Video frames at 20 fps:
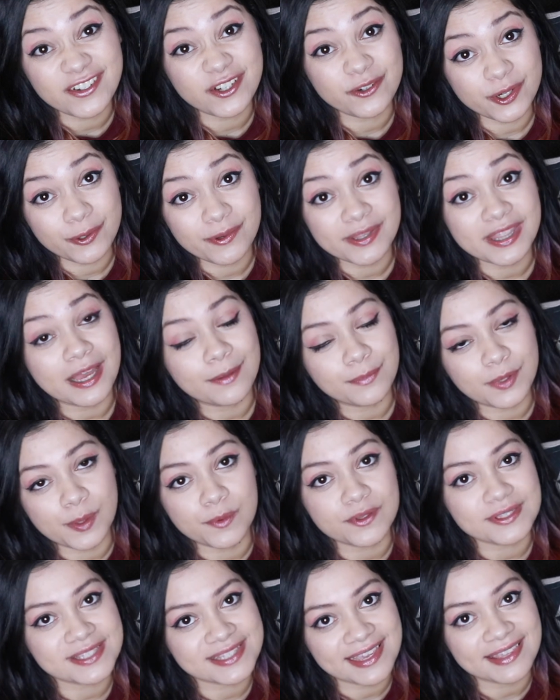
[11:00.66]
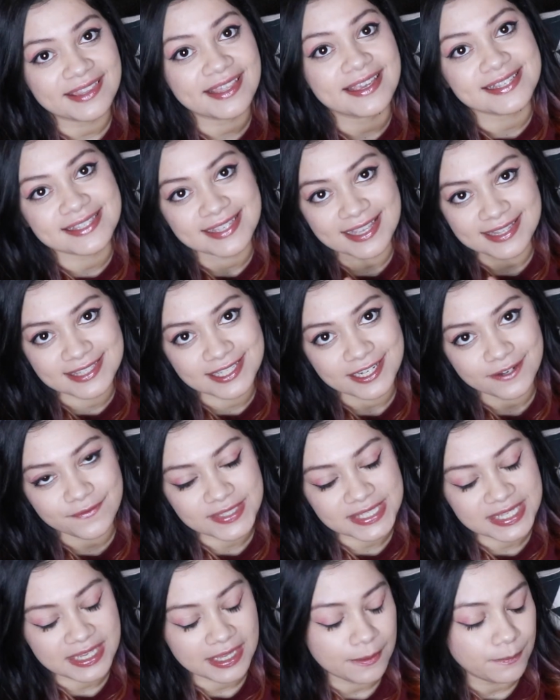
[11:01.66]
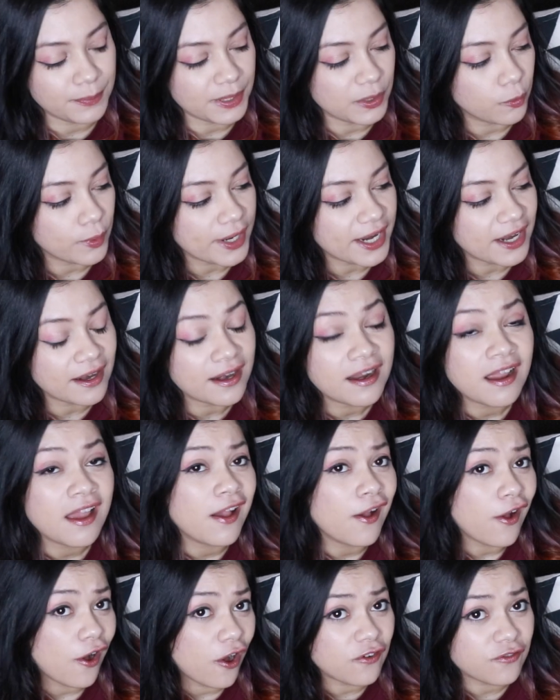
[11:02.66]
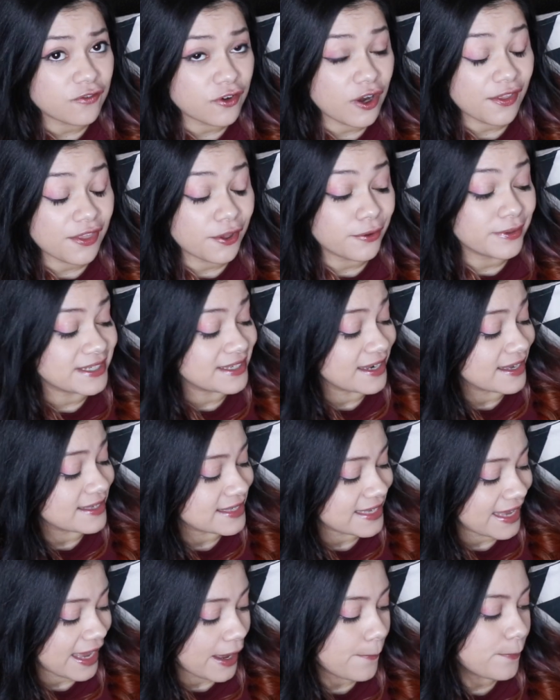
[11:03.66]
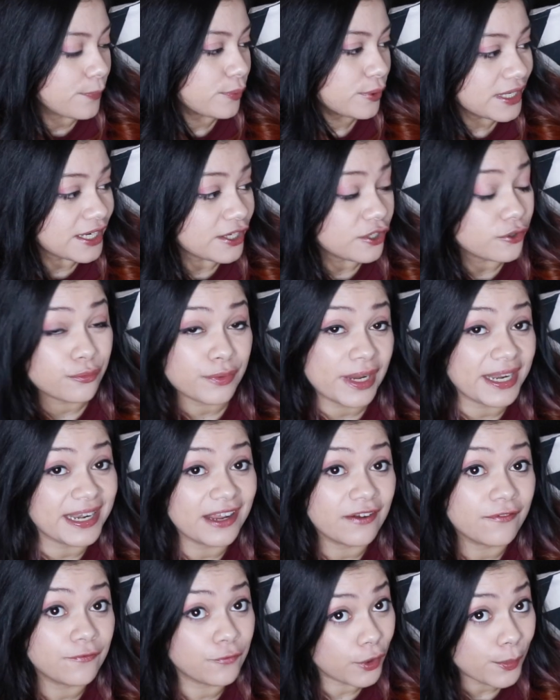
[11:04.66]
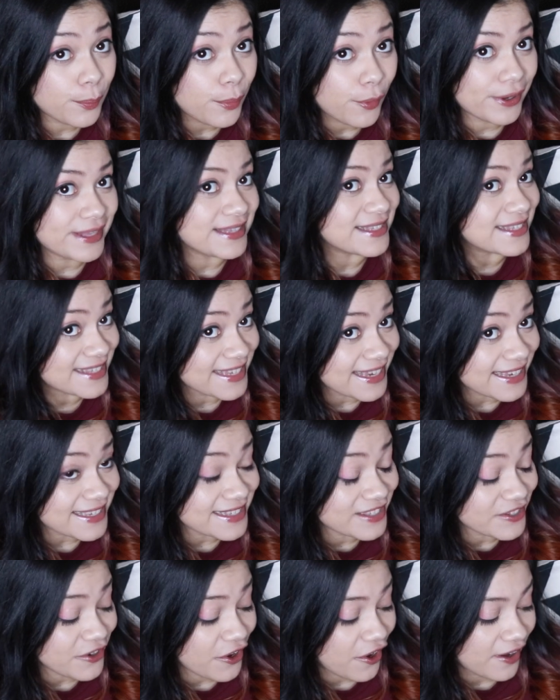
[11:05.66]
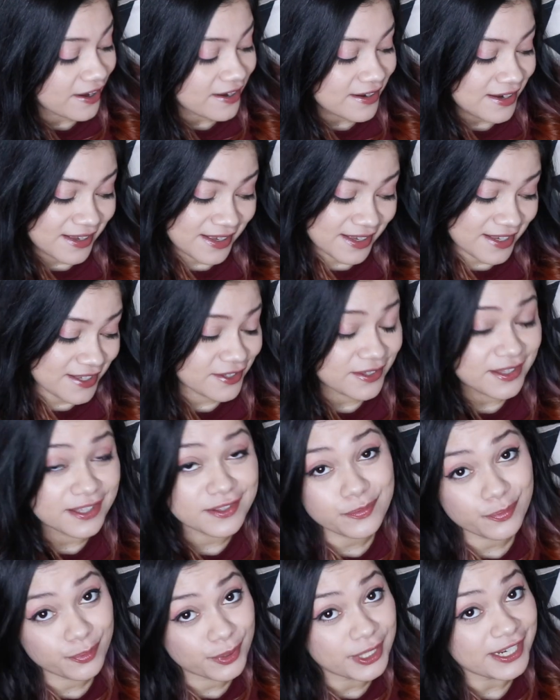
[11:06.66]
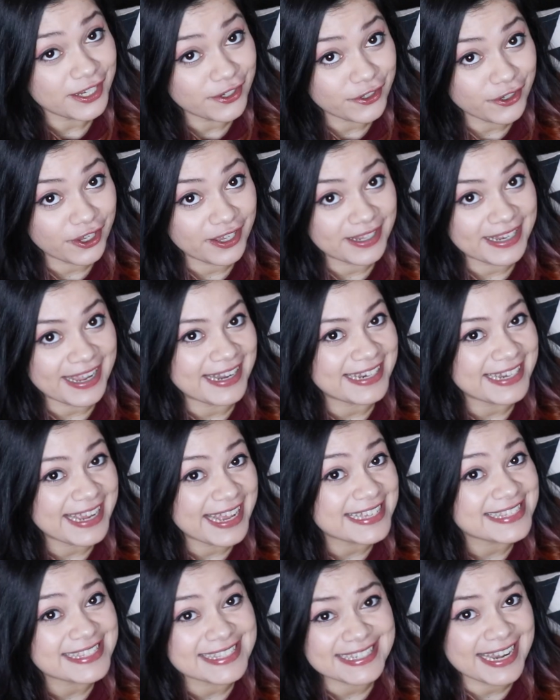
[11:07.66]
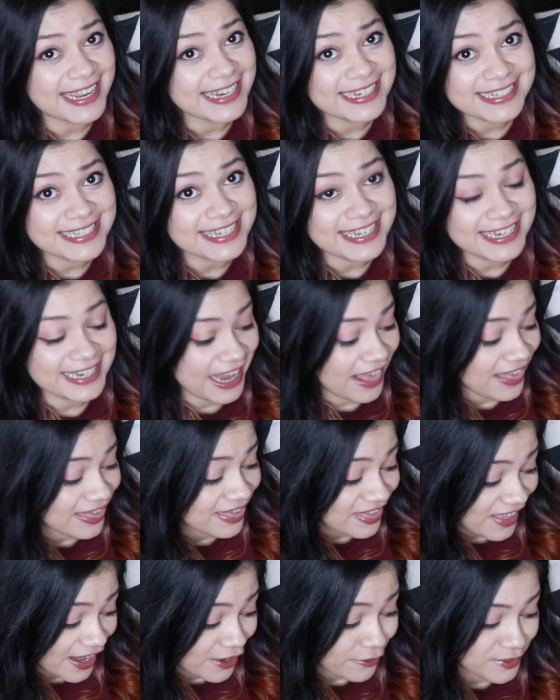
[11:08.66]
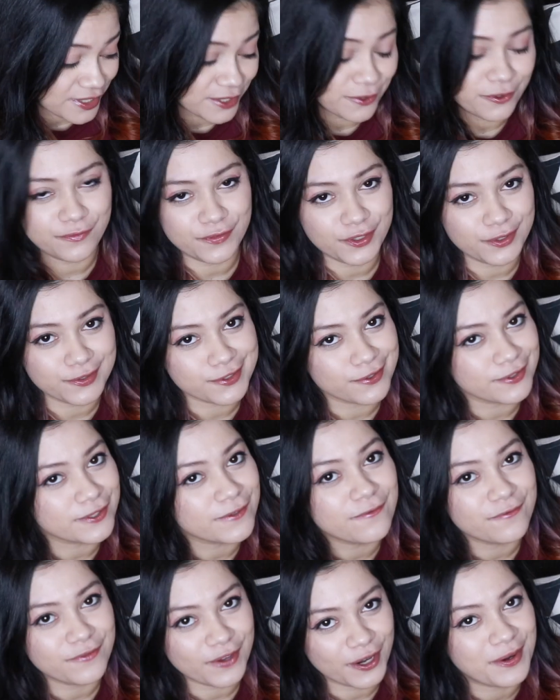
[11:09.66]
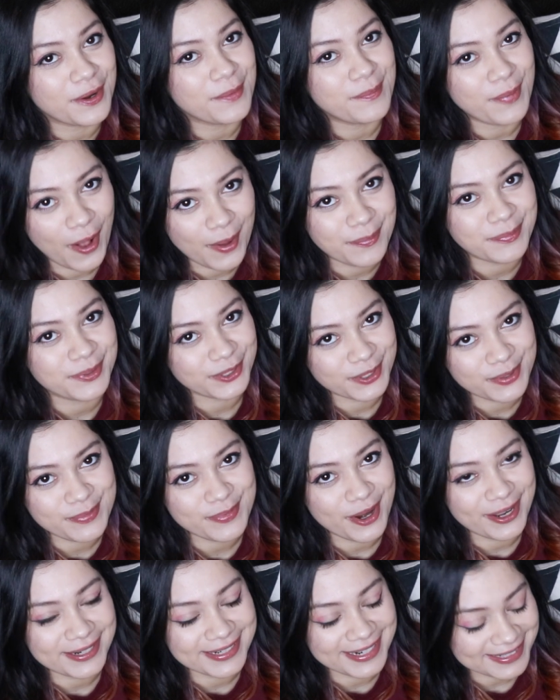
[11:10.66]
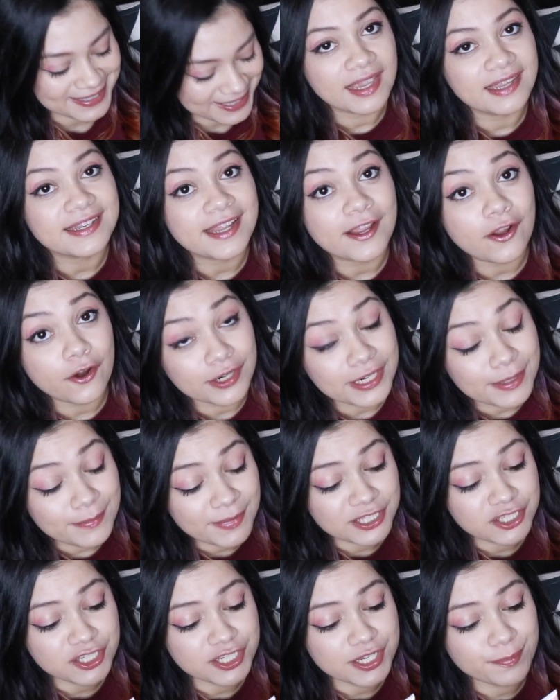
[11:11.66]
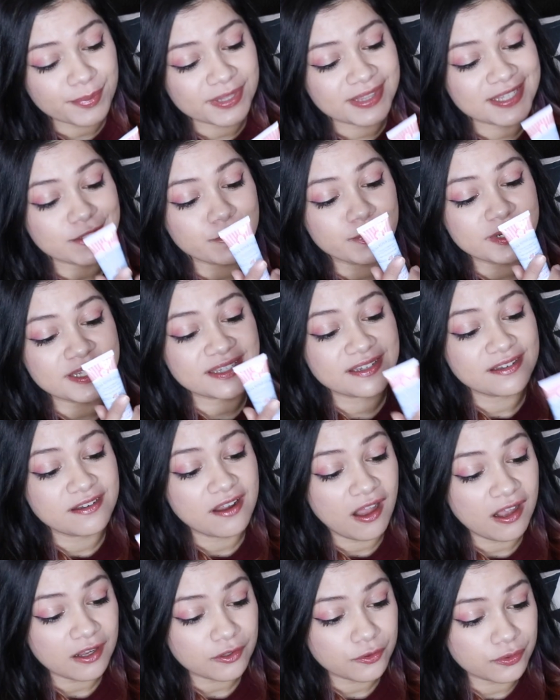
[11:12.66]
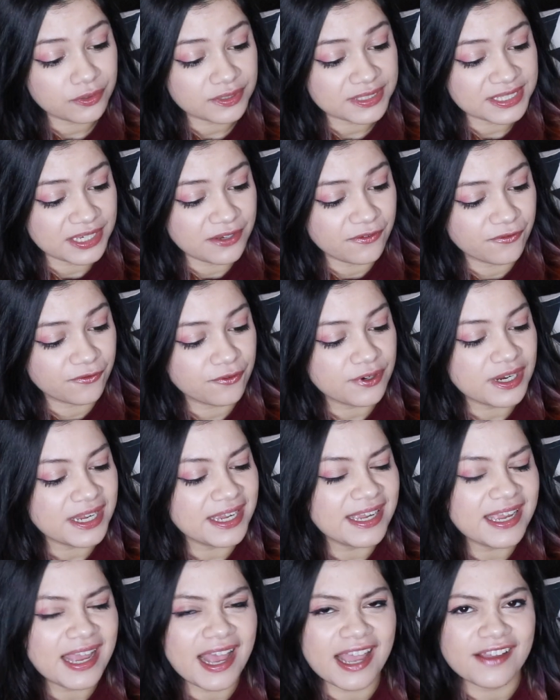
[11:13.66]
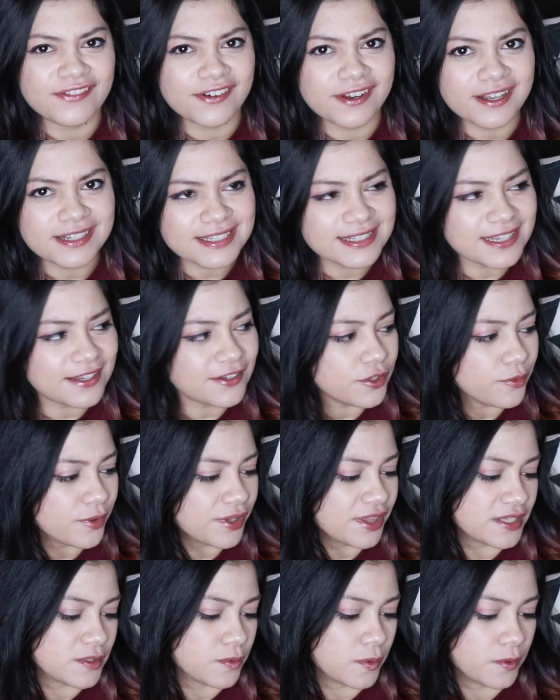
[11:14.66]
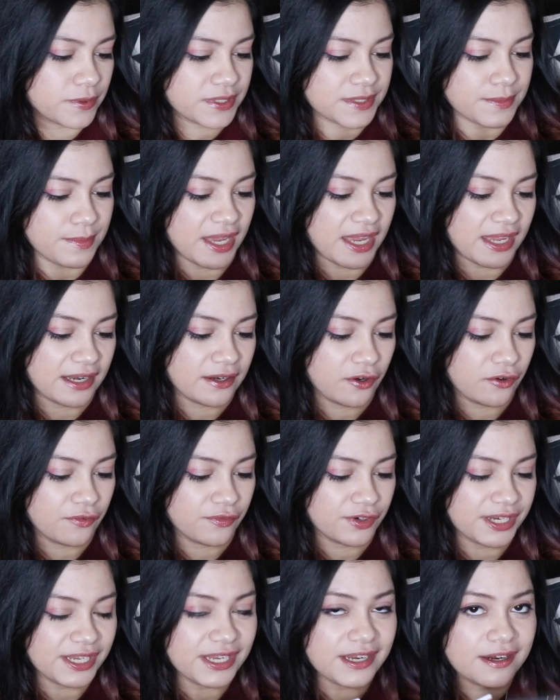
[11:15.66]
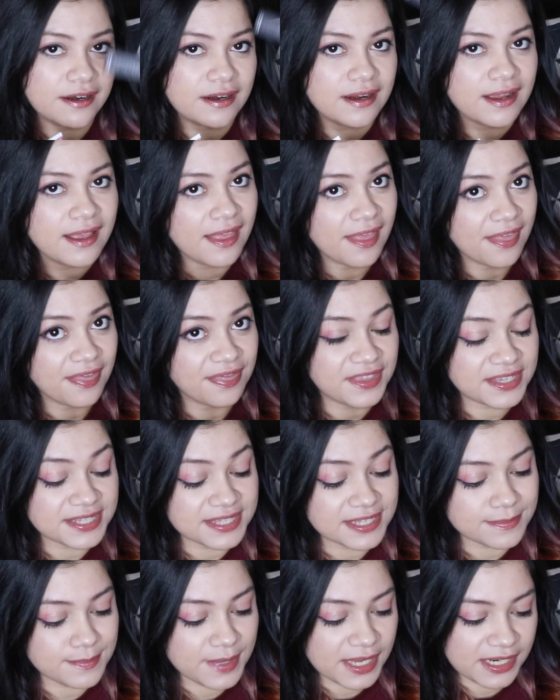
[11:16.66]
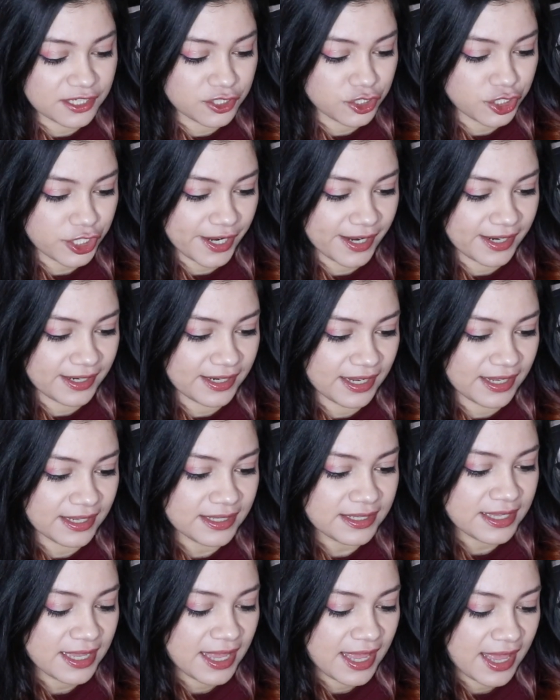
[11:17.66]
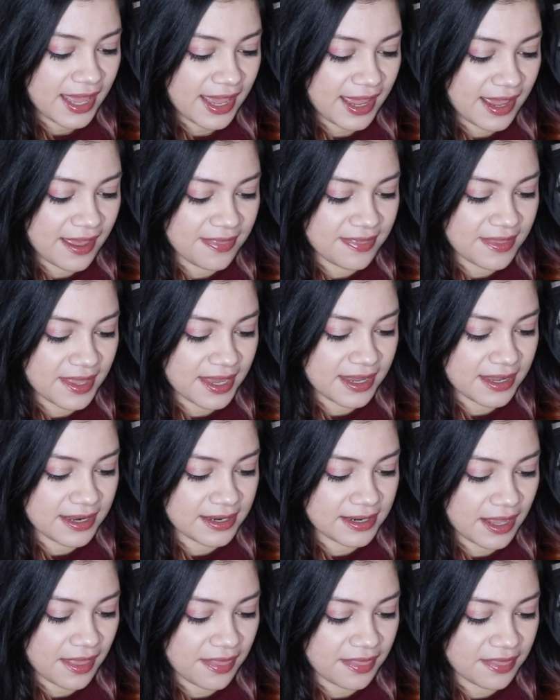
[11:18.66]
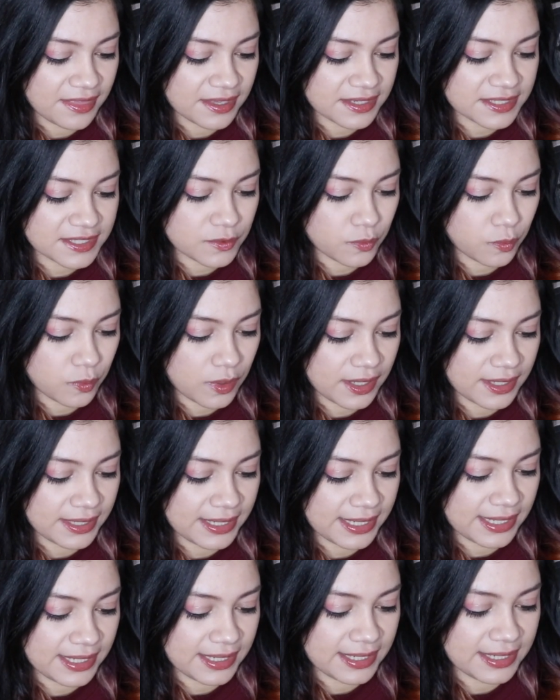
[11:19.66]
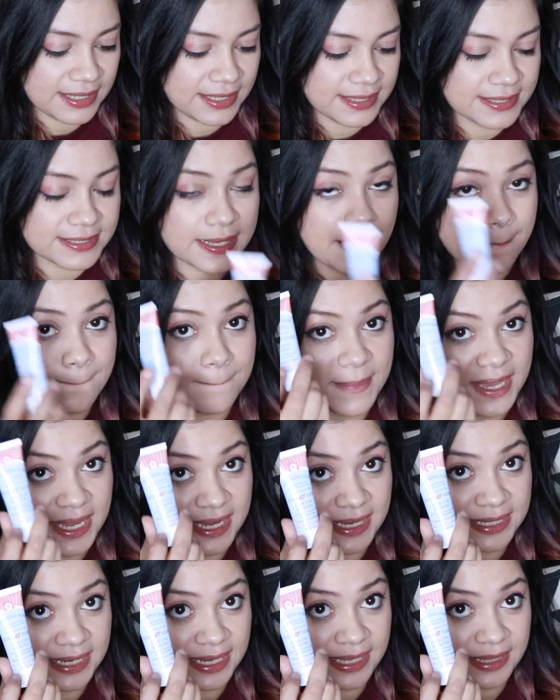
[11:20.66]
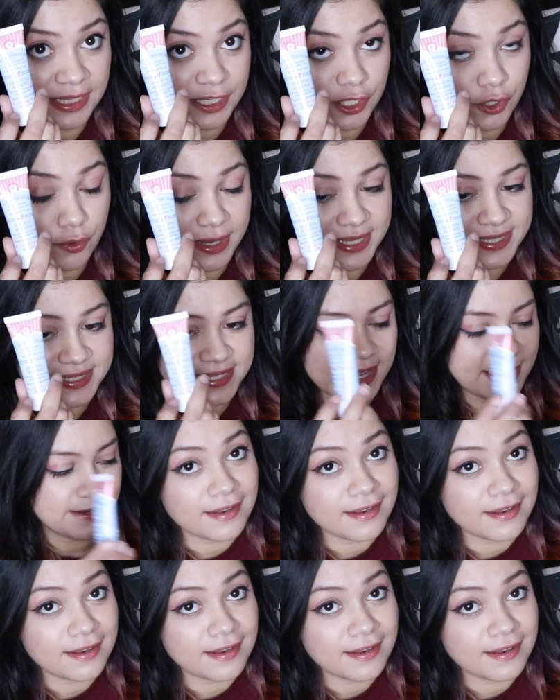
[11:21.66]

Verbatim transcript: agree with that. People say like sensitive skin beware. Overall though, it does get pretty good rating, 4.6 star. So that's pretty good. And it has 19,000 reviews. So it's a very popular product. And I already mentioned it, but this one is not cruelty free. I forgot to tell you where this one was made over here. This is made in China. And then this one is made in the USA.